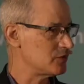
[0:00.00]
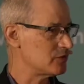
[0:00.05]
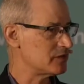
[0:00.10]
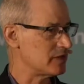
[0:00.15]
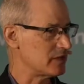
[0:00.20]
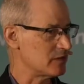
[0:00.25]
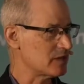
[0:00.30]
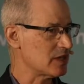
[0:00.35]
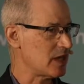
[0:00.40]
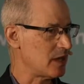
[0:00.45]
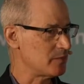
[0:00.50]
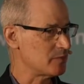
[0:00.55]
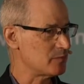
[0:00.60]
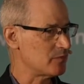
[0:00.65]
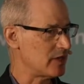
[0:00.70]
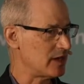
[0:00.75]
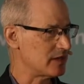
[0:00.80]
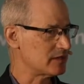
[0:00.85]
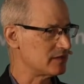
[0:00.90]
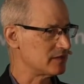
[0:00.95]
that are common
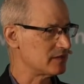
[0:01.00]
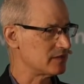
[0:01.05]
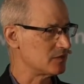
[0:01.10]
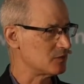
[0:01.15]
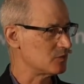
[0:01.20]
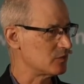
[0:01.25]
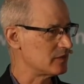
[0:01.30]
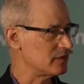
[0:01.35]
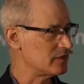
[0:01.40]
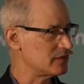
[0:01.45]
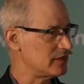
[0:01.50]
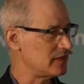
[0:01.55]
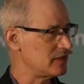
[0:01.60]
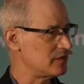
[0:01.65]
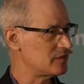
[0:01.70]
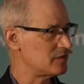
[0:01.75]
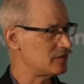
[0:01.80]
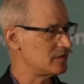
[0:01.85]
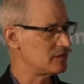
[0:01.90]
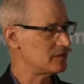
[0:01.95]
practice in
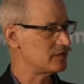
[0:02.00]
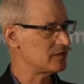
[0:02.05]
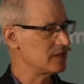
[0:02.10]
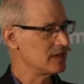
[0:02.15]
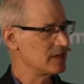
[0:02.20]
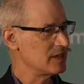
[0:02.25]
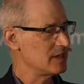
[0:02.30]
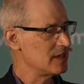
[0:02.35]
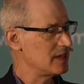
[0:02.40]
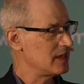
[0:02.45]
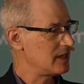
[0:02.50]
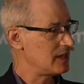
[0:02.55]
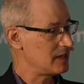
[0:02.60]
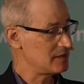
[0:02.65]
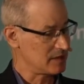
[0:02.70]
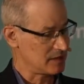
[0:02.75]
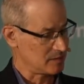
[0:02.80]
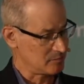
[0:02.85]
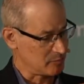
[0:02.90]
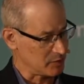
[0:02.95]
organizations. And
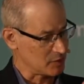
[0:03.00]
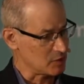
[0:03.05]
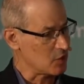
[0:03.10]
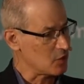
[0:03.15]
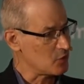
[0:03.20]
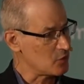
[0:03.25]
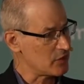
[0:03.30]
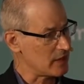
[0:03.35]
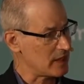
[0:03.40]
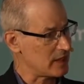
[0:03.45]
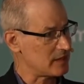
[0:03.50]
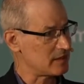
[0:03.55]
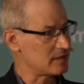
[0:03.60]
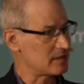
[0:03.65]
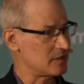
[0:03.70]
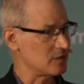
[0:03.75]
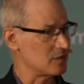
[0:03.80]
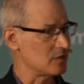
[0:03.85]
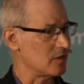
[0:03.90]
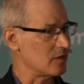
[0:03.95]
then below that,
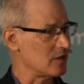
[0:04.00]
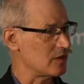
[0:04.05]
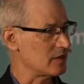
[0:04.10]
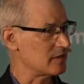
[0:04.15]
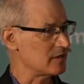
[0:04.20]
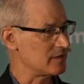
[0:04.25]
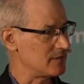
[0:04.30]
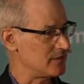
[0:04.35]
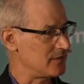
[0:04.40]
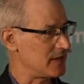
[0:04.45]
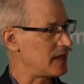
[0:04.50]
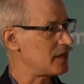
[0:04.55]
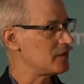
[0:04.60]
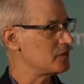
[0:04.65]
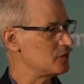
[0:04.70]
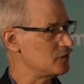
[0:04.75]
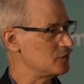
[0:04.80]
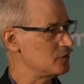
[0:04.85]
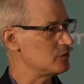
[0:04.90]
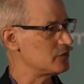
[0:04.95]
there are the
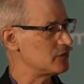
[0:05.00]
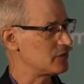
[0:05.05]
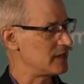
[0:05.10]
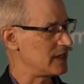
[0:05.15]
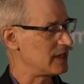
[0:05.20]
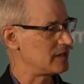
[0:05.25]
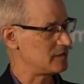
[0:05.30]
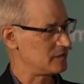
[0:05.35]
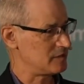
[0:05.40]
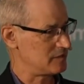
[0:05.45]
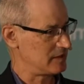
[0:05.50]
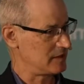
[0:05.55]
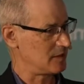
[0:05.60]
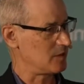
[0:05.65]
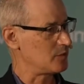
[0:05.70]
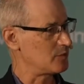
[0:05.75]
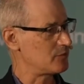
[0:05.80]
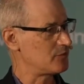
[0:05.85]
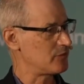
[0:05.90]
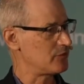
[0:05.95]
values that
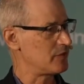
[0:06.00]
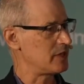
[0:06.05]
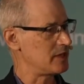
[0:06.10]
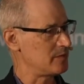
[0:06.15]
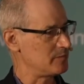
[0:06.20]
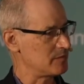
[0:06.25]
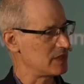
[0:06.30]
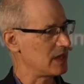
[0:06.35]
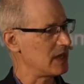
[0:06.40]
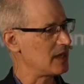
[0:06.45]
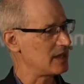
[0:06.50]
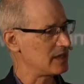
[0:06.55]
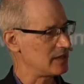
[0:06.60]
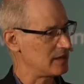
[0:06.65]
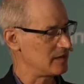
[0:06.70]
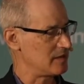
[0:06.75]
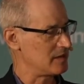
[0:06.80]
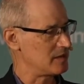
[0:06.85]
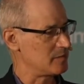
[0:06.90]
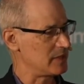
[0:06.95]
help frame, guide
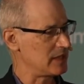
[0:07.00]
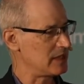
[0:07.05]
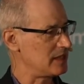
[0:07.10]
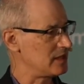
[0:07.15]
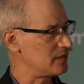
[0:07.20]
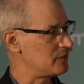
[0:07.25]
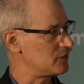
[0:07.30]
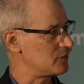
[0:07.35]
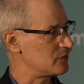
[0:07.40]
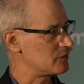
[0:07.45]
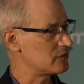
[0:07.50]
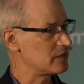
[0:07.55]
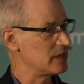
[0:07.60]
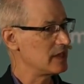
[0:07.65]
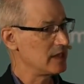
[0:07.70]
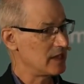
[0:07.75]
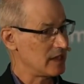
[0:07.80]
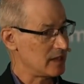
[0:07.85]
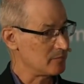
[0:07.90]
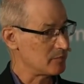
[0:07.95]
the behaviors.
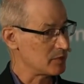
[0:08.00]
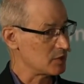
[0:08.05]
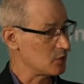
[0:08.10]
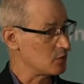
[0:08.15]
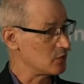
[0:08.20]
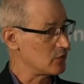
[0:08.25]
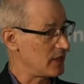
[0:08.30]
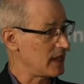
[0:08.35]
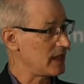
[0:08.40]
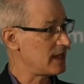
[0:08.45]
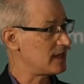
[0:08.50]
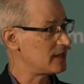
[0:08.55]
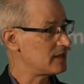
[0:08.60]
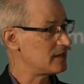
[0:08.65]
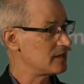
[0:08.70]
And below that,